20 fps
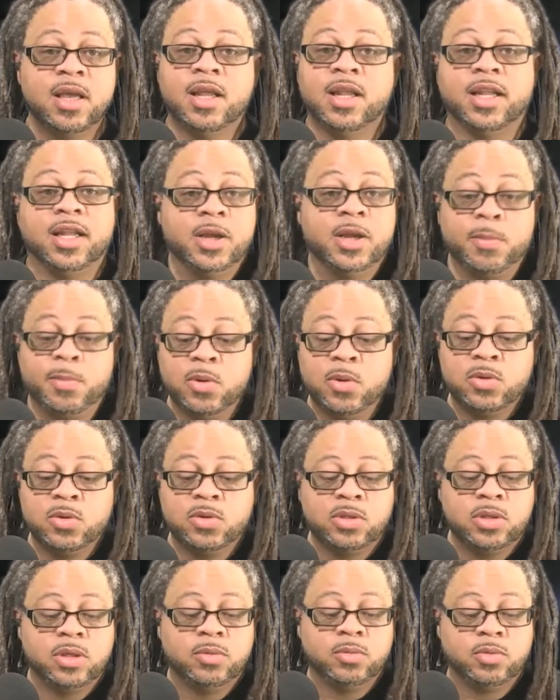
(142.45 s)

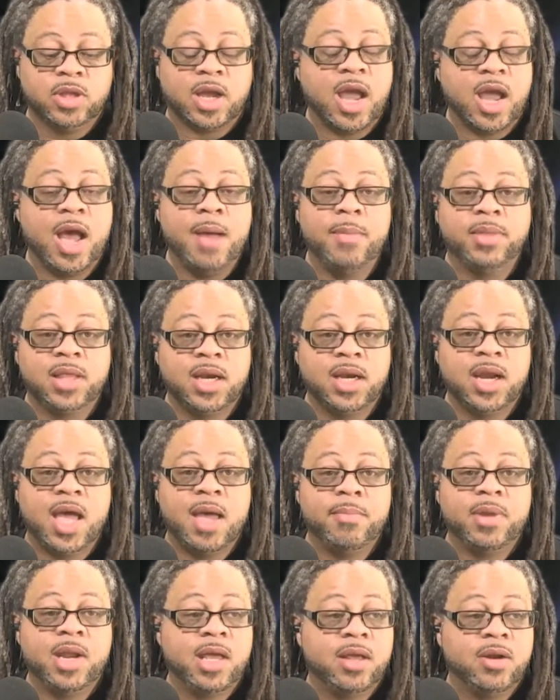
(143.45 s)
Liberals, the common
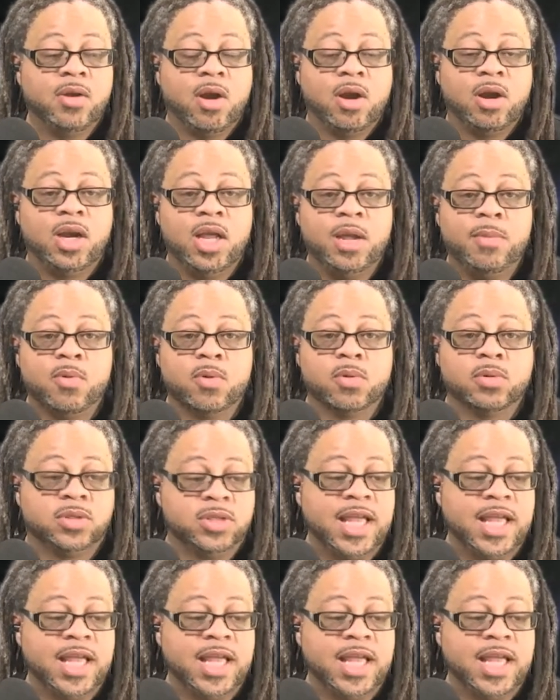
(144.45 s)
denominator are liberals.